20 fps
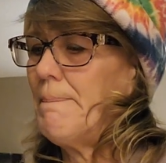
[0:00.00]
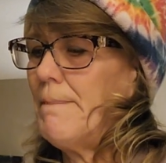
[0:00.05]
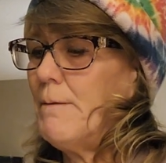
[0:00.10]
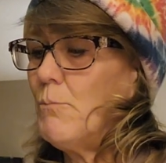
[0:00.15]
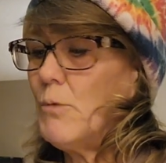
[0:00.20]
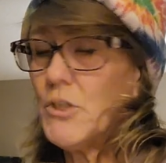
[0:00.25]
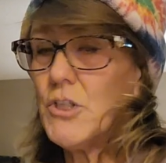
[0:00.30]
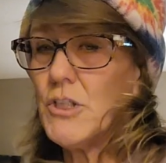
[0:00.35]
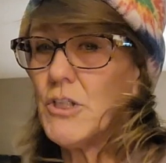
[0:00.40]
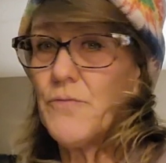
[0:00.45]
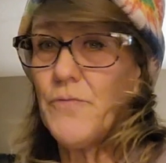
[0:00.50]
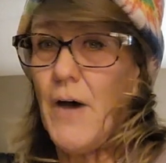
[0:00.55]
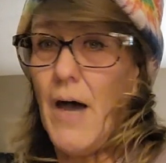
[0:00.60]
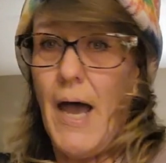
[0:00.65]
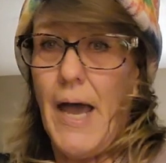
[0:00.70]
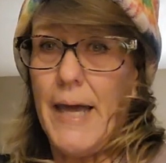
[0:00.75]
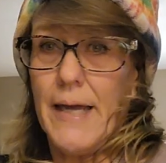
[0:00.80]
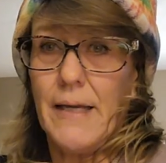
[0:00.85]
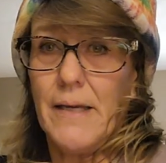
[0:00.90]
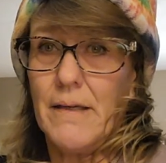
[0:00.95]
which is
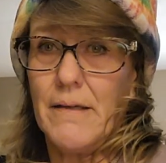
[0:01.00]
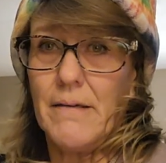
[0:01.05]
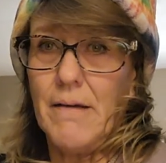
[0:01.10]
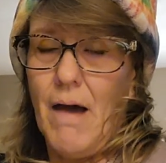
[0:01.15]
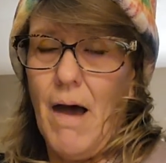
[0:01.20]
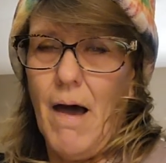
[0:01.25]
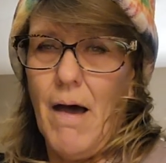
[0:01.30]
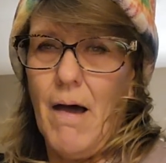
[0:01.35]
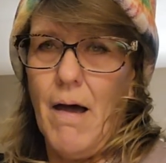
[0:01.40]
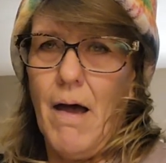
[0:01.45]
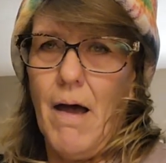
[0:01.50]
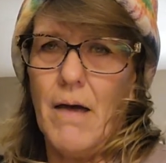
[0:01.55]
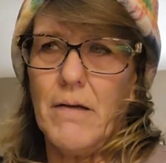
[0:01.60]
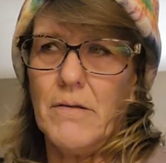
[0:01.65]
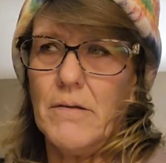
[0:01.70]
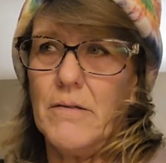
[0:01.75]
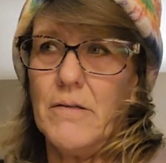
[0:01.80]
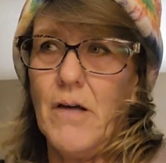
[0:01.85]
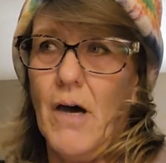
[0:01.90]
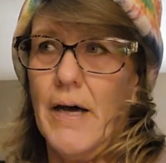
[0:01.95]
fine.
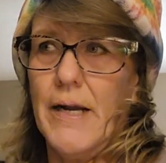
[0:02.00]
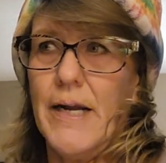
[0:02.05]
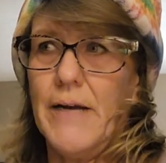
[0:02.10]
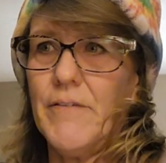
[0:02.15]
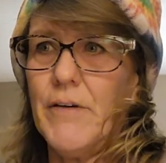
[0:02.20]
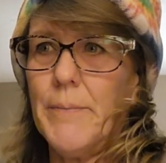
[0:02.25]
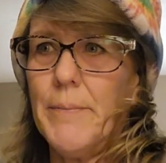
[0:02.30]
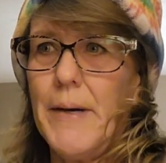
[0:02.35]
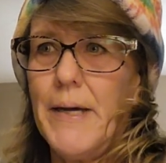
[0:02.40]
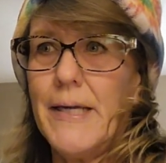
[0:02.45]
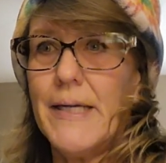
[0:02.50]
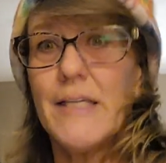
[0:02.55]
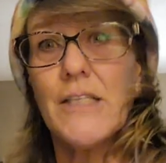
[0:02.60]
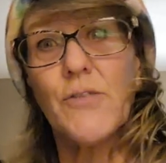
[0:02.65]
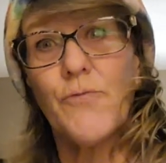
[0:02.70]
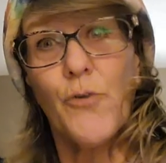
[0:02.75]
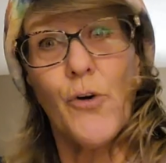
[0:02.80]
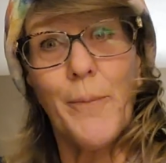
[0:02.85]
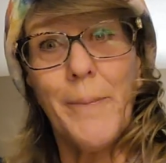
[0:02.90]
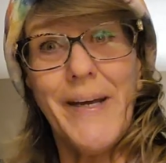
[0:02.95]
Not everybody is
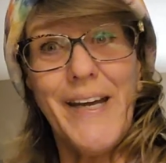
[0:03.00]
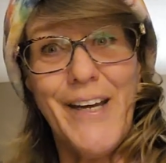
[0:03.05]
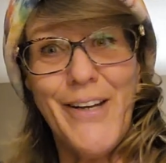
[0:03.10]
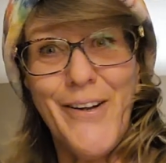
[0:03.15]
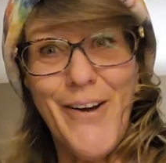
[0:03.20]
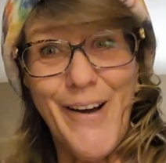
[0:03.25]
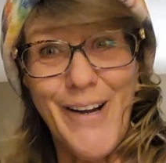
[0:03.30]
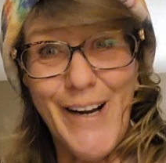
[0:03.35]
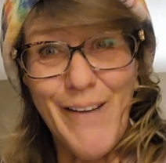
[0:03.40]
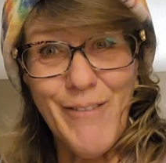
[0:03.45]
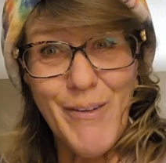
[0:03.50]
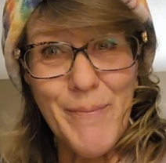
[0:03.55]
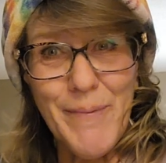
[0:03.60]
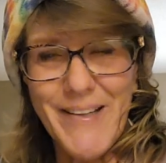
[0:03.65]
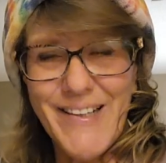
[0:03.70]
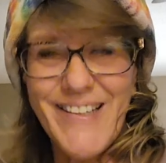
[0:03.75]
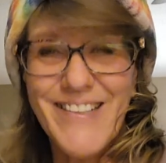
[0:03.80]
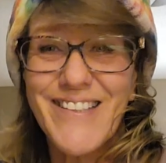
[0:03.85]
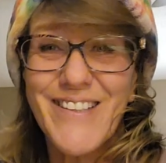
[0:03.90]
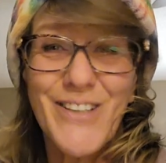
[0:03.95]
for me and not
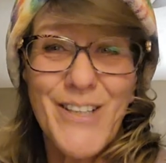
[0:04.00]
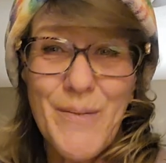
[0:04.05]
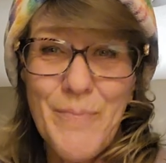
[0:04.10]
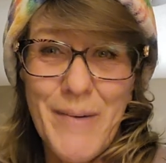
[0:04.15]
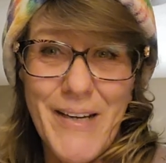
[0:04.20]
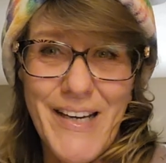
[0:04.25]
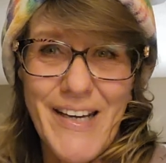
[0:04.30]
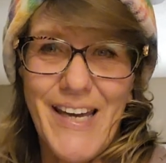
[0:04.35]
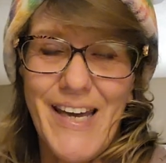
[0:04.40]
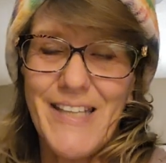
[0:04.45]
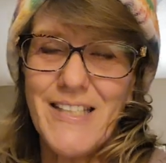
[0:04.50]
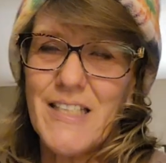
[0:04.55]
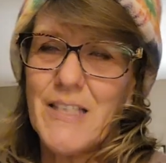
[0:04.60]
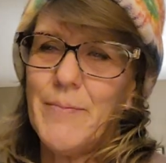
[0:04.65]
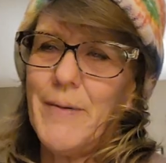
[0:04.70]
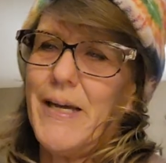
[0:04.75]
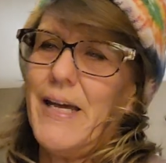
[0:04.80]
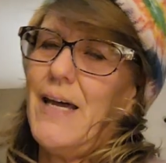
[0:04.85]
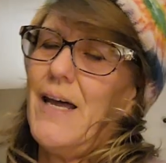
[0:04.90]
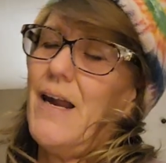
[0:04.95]
everybody is going to be against
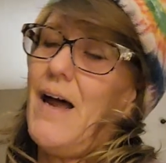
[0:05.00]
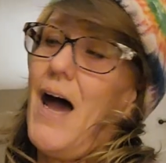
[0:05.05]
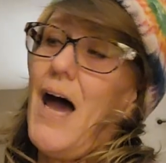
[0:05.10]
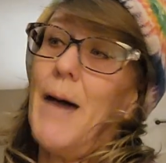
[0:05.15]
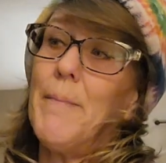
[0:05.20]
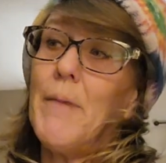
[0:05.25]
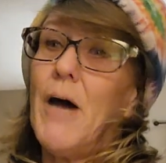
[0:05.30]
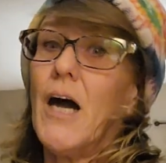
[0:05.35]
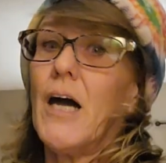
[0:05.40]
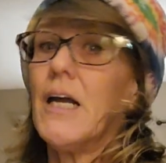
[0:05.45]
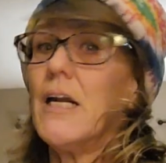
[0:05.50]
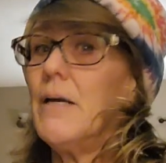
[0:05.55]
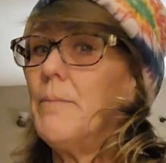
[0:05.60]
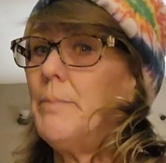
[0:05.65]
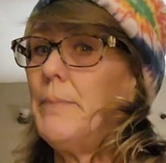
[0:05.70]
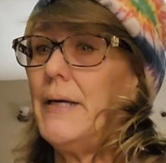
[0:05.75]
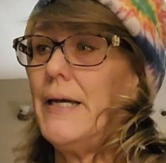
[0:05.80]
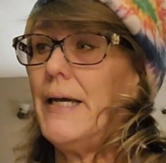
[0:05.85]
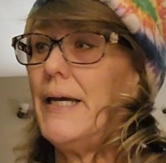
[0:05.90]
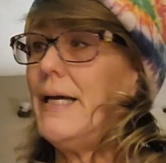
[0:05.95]
me, and I'm not going to
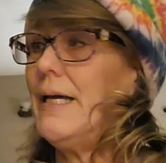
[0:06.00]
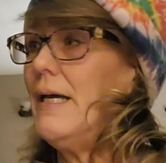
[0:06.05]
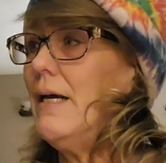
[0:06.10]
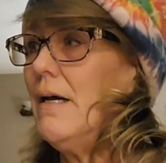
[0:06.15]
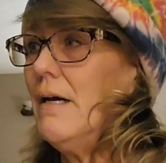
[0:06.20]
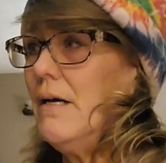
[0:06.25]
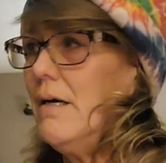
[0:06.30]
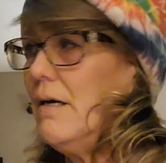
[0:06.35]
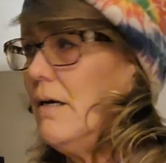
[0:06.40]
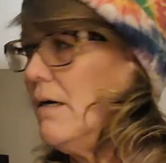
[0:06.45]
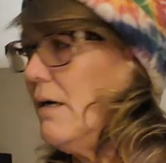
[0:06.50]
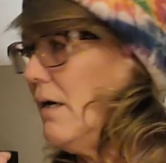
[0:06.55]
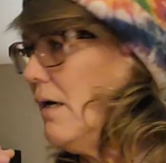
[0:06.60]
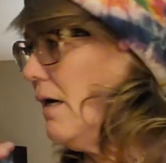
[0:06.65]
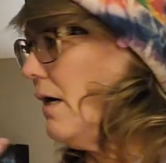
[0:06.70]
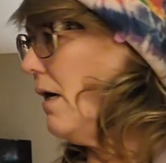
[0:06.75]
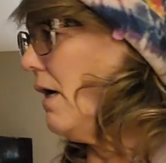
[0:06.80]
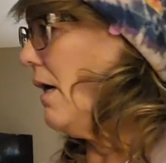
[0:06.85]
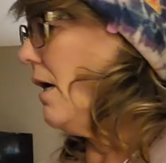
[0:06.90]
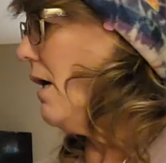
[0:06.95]
be
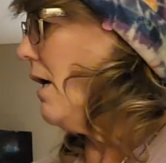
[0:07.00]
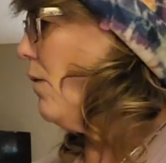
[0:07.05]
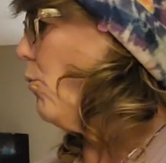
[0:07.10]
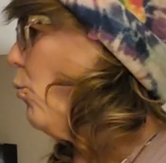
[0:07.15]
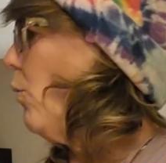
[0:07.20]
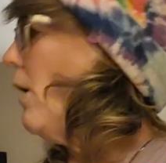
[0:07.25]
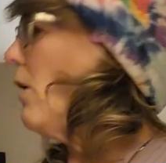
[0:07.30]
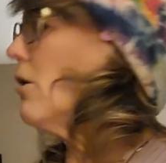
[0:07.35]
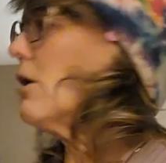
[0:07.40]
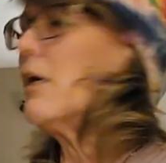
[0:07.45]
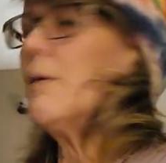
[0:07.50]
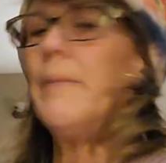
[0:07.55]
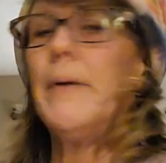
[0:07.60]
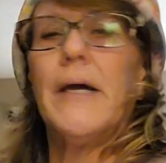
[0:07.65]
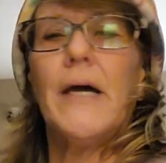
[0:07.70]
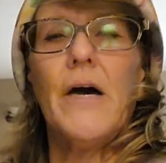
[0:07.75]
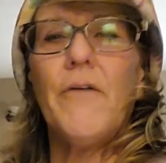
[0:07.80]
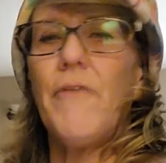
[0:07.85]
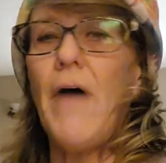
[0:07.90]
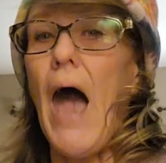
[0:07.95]
welcoming
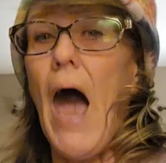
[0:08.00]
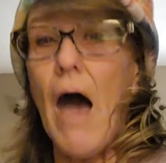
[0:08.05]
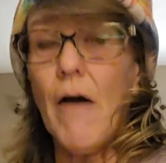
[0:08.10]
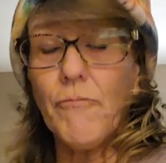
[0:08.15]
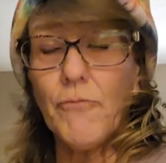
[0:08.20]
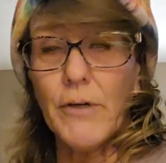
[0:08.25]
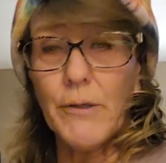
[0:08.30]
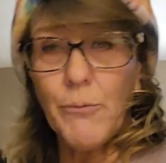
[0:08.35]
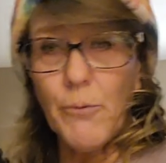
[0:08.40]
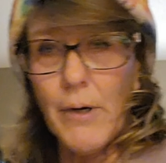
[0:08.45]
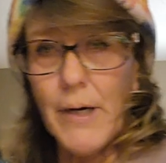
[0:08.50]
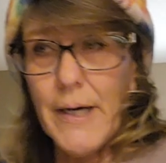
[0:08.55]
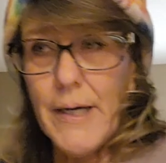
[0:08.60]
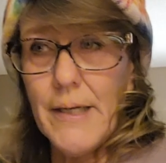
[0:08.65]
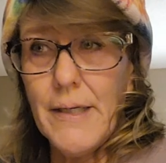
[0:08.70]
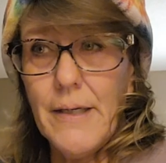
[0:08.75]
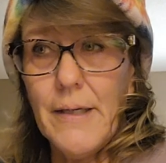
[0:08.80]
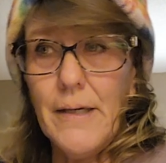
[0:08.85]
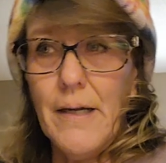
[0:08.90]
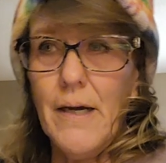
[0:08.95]
of
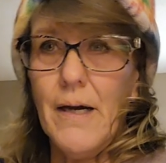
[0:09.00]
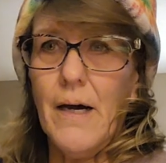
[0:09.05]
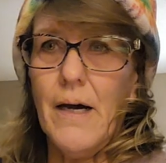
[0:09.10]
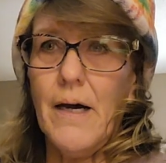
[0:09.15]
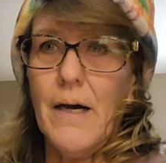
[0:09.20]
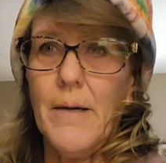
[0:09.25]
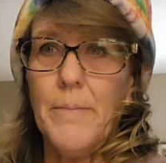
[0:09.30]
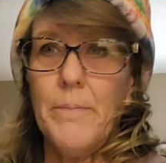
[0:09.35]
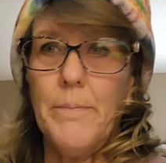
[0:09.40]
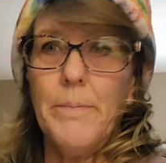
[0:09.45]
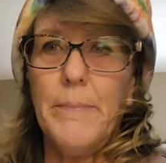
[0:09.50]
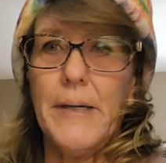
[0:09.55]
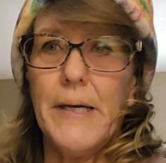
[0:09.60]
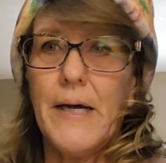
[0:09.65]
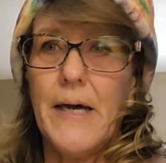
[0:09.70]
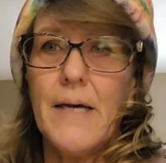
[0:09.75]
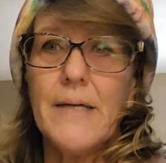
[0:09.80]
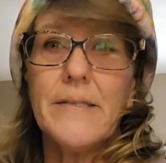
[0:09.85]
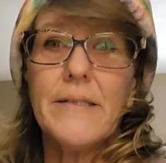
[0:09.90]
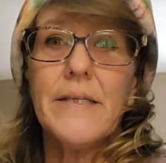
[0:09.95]
everyone
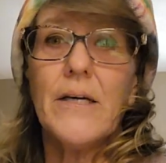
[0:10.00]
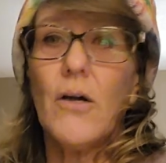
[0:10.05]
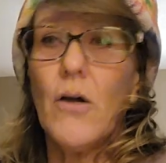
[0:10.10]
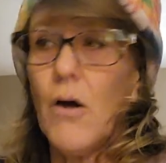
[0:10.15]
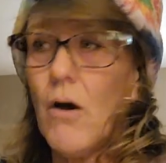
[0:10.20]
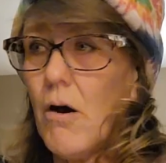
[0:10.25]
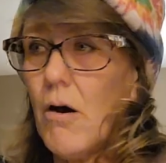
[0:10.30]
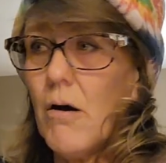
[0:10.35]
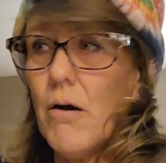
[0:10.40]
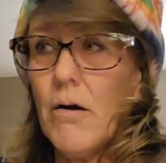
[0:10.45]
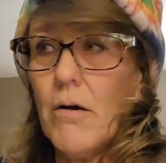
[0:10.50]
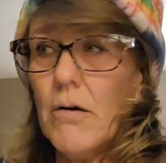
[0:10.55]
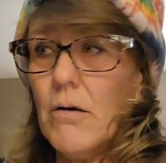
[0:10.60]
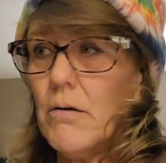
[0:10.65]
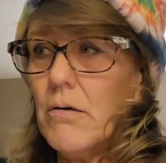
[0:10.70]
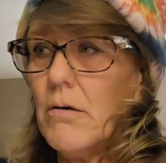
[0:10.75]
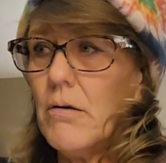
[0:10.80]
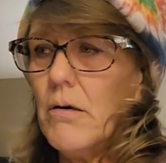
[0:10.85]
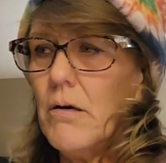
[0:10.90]
because there are